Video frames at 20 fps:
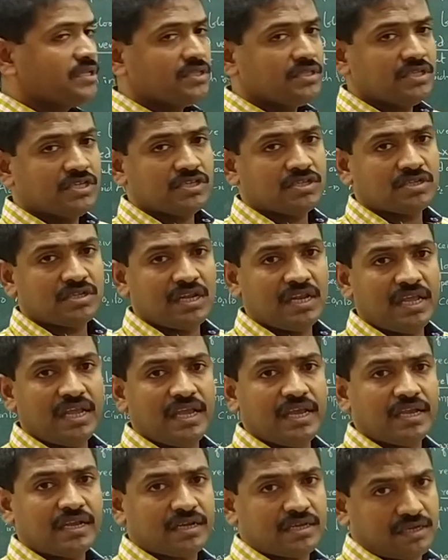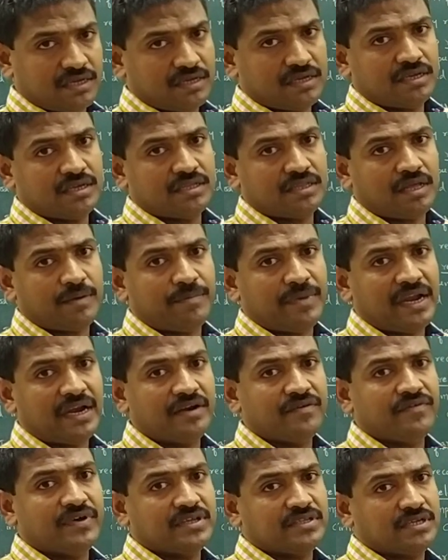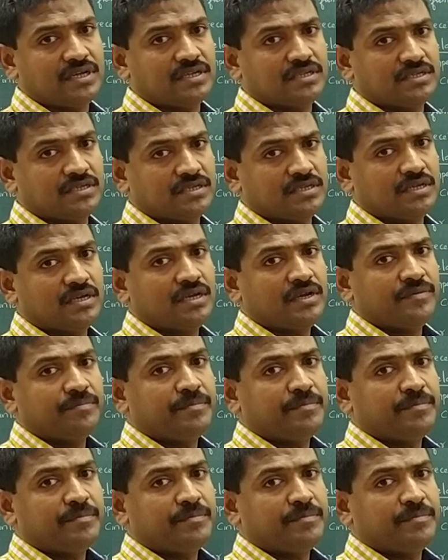This leak in the blood vessels